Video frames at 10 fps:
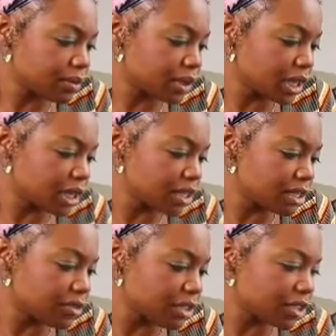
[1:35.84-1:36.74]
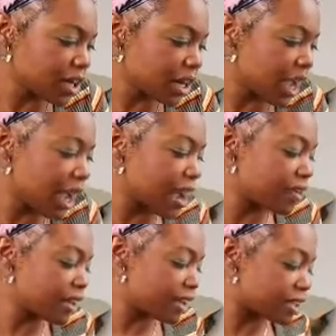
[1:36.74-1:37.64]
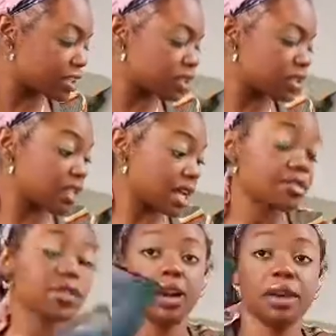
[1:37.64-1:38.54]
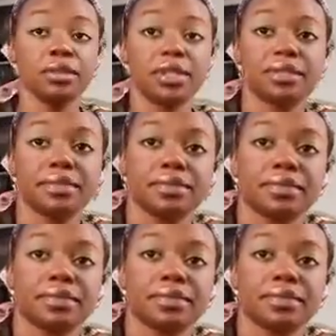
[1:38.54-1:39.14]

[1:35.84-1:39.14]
Because the first card I have is Ten of Cups.